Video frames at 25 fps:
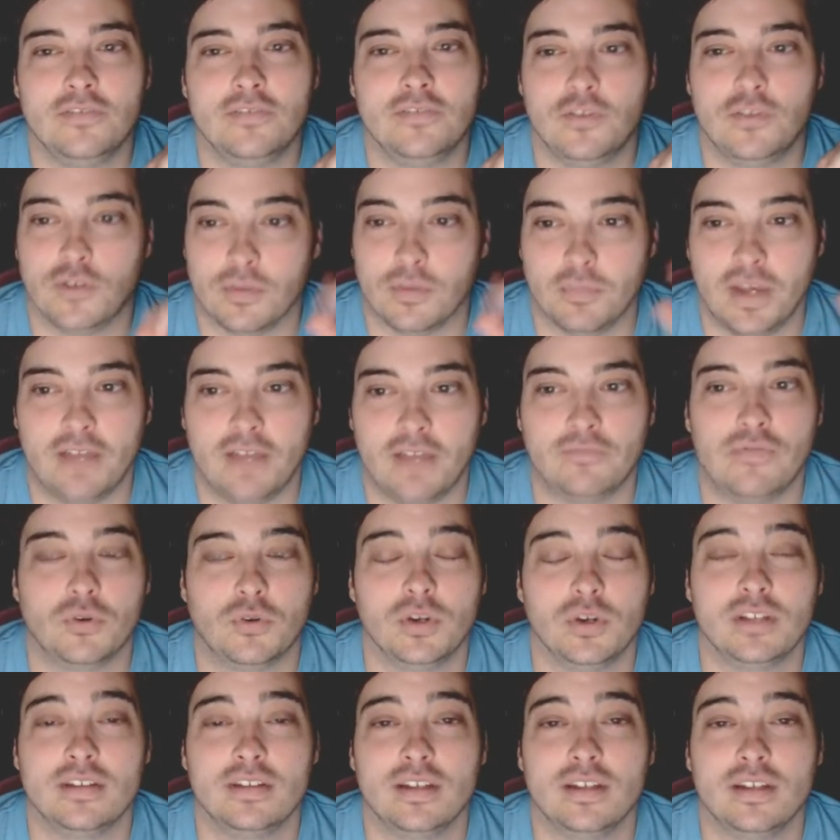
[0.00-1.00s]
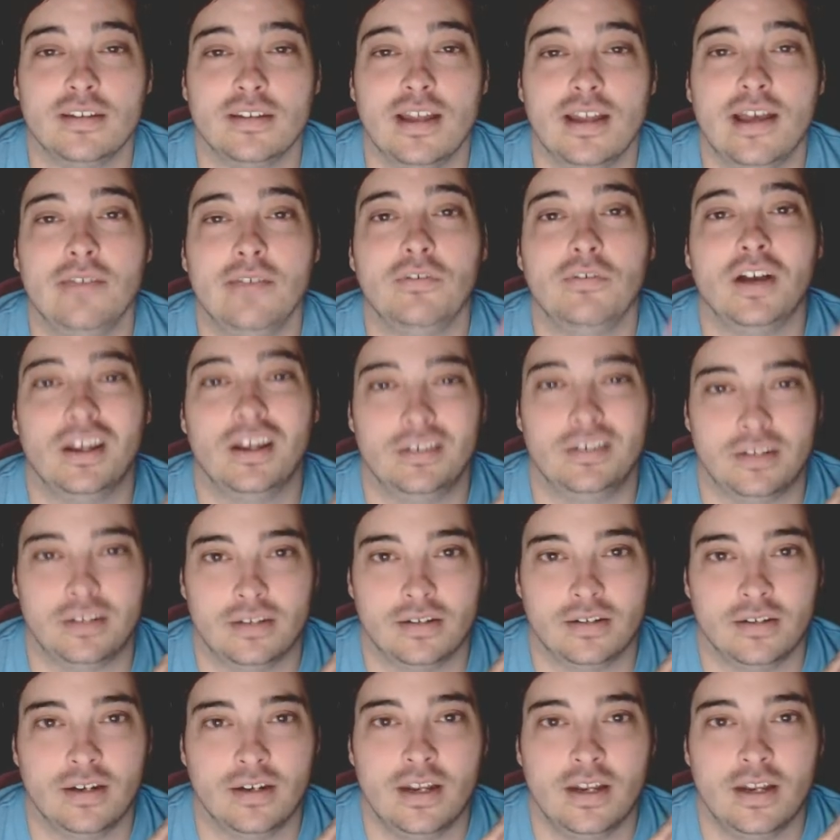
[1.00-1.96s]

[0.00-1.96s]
you can bet 46 and a half under.